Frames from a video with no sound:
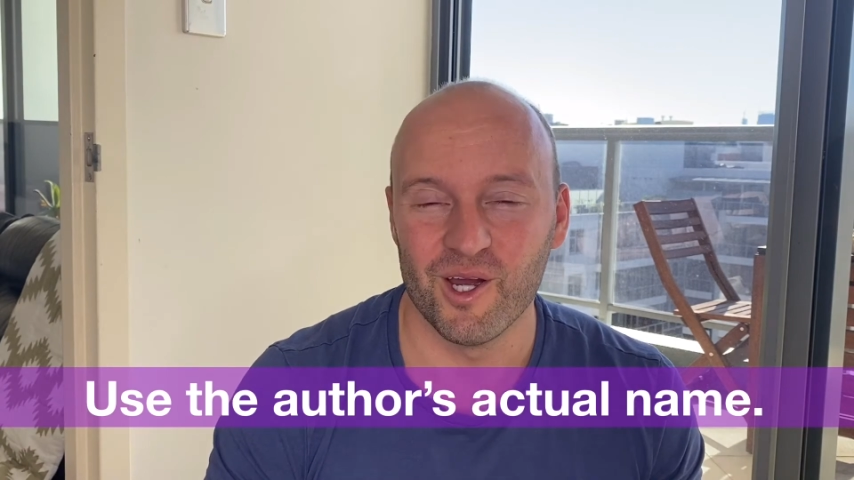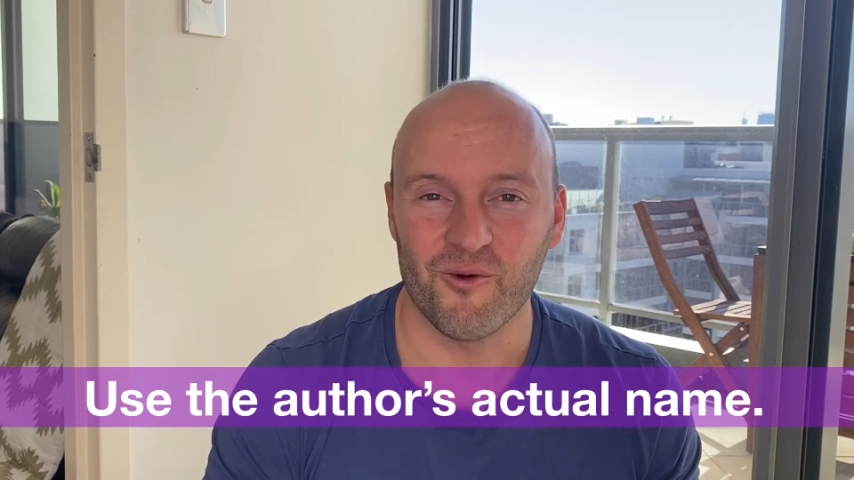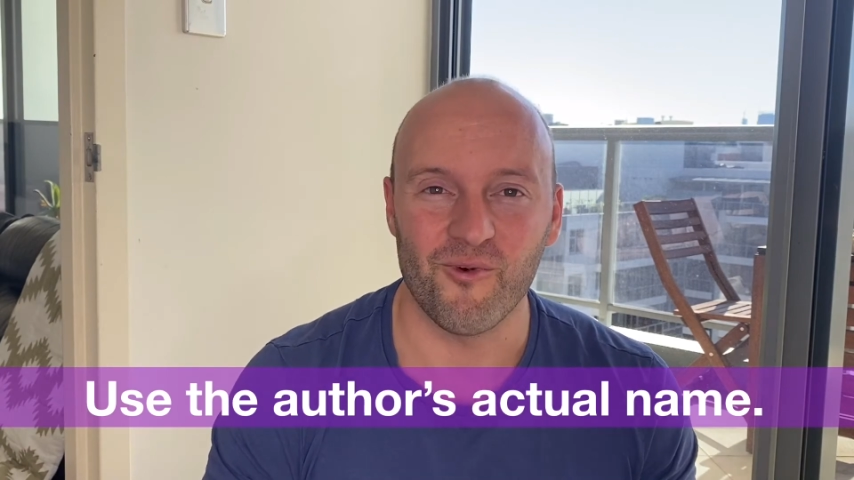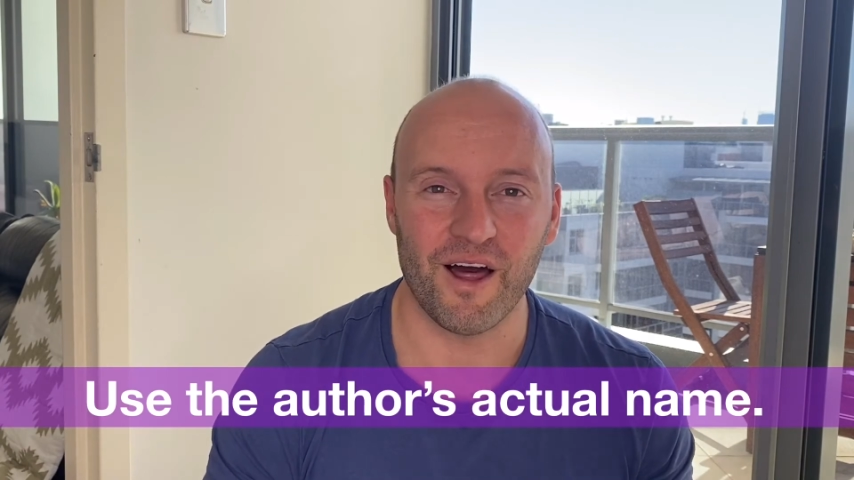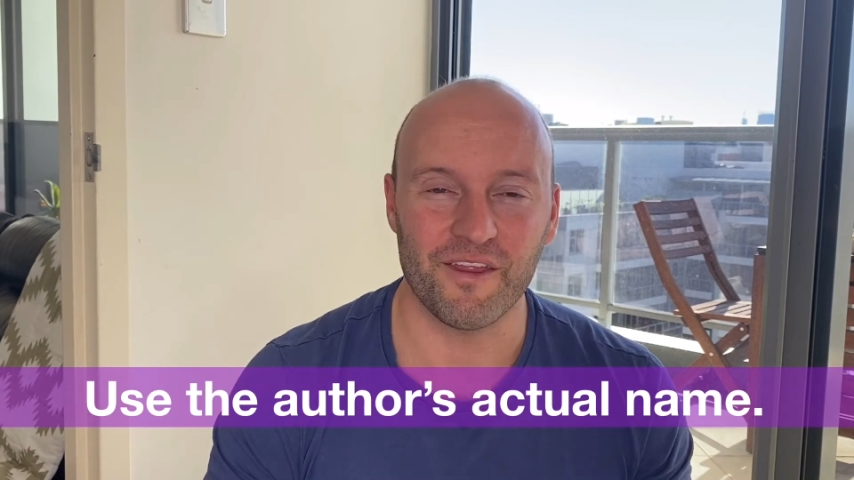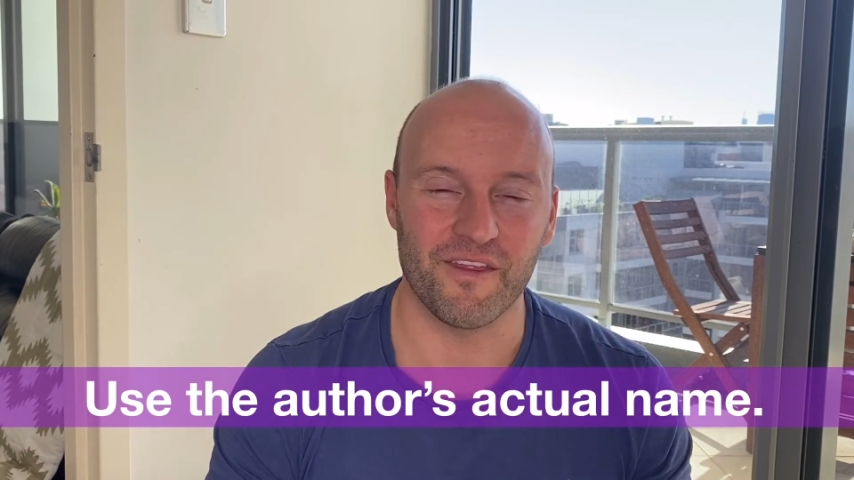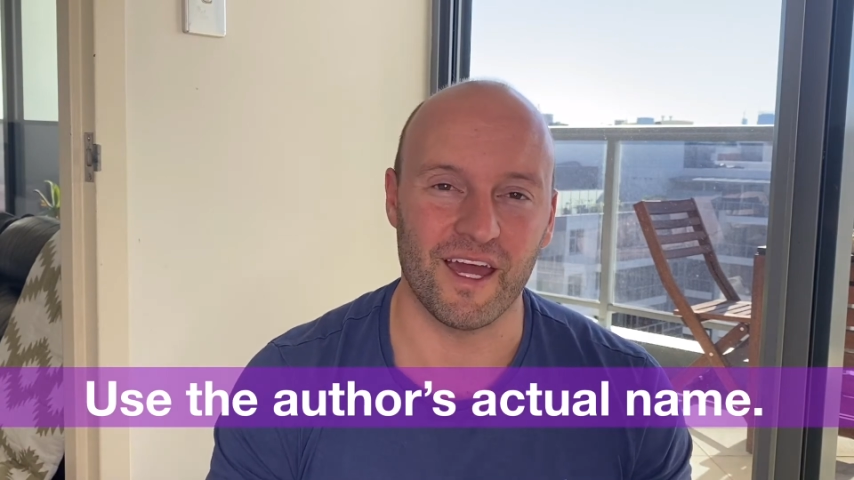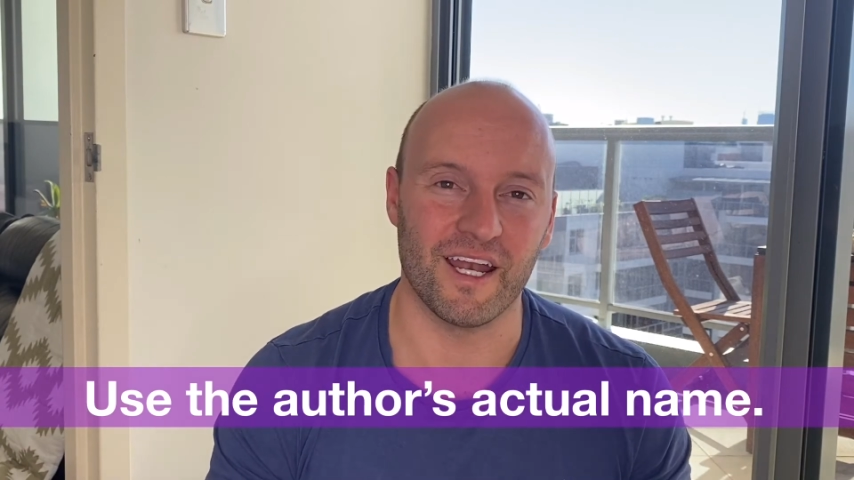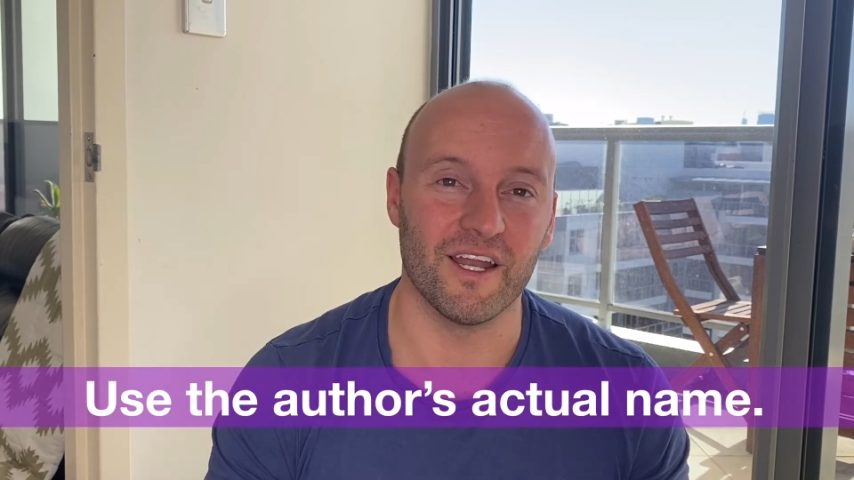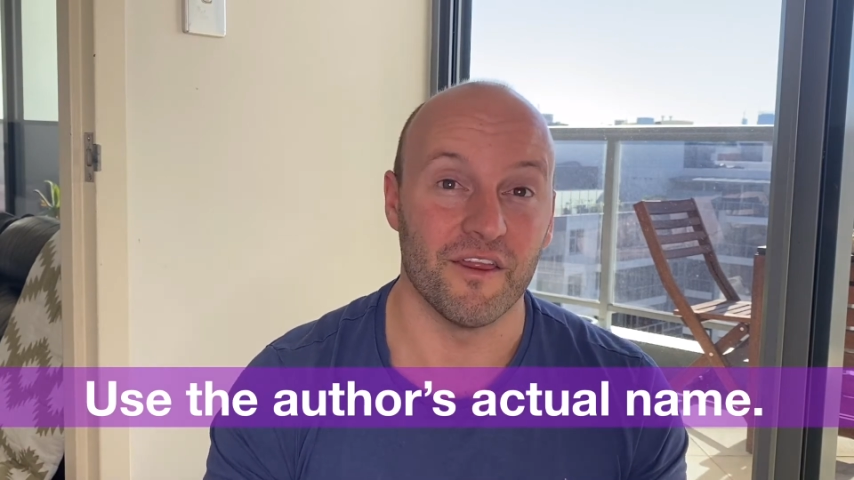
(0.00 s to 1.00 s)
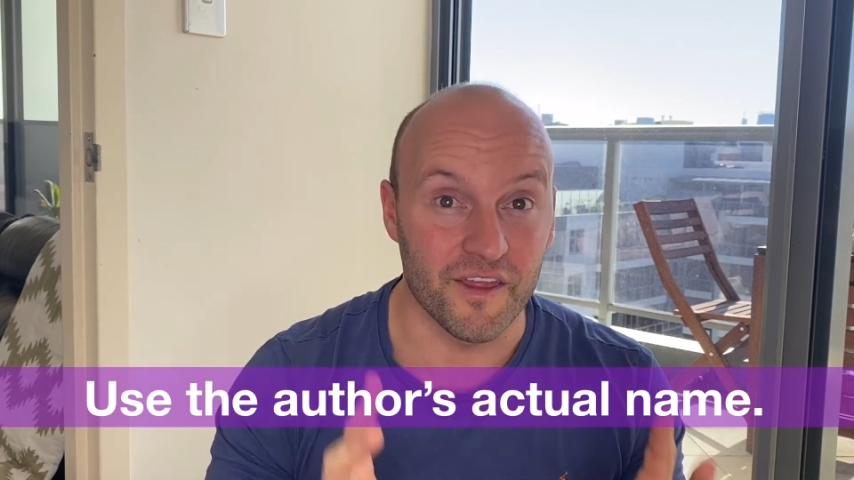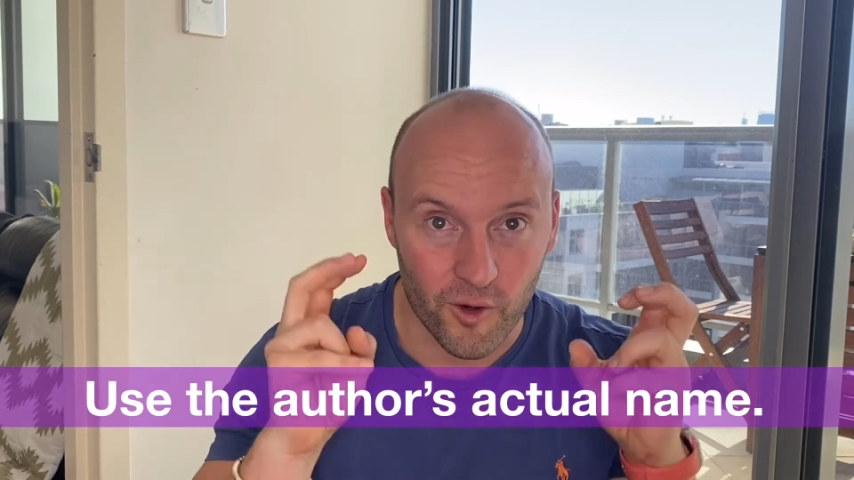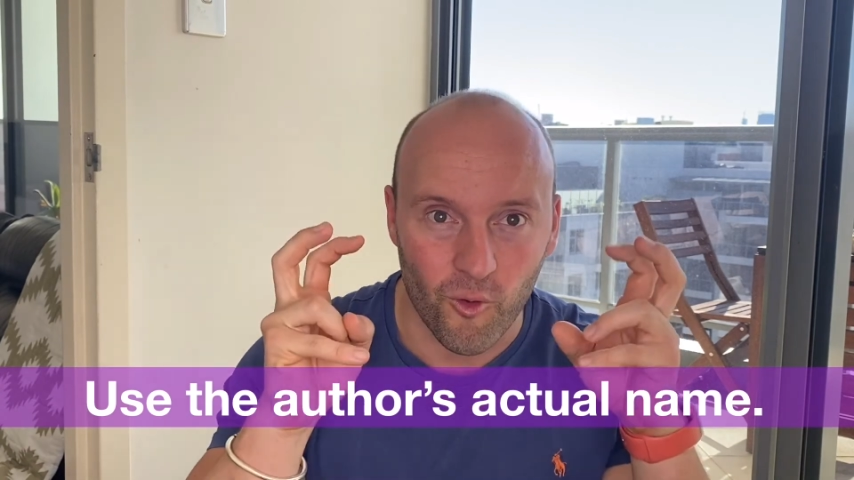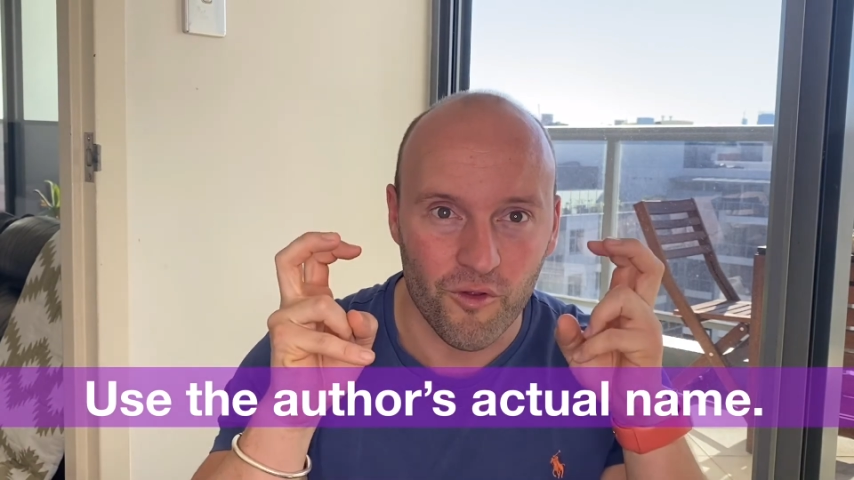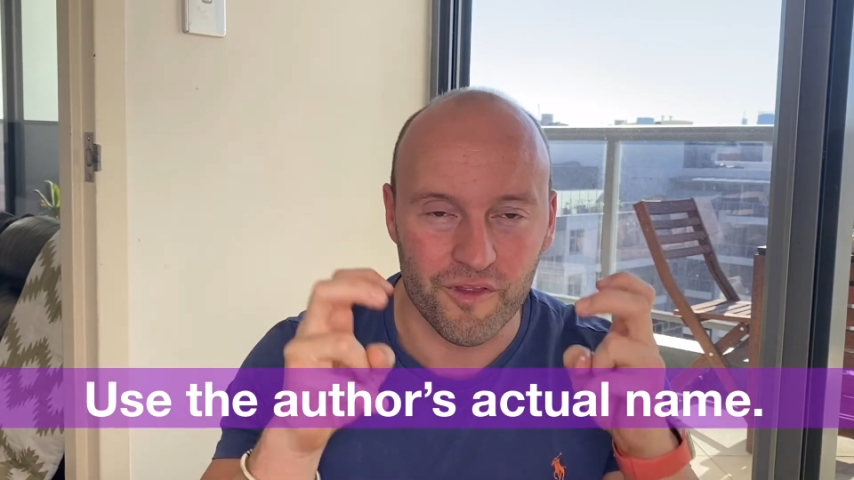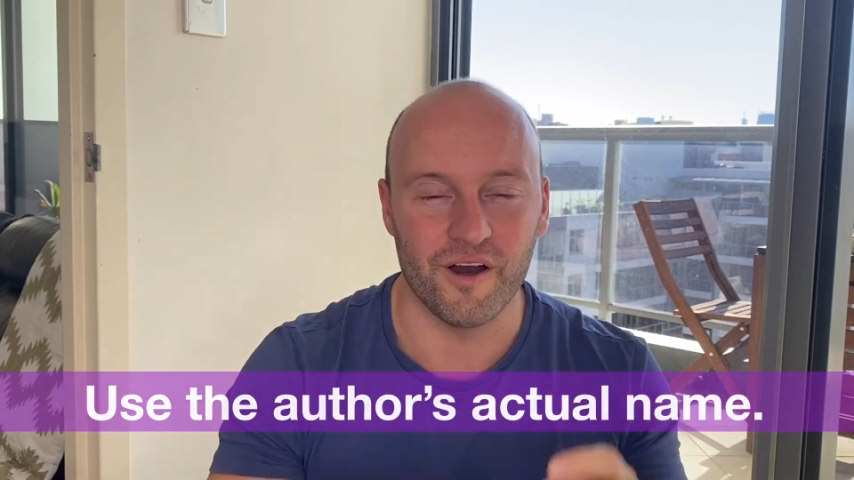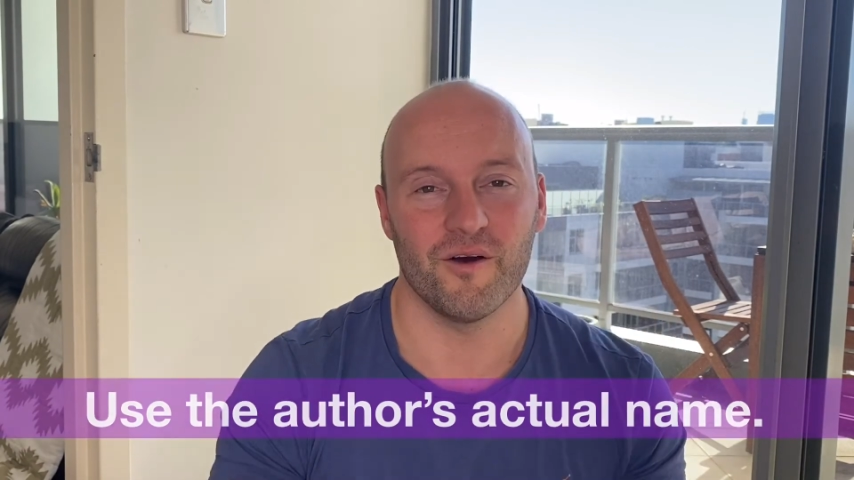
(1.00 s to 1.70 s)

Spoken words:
rather than the author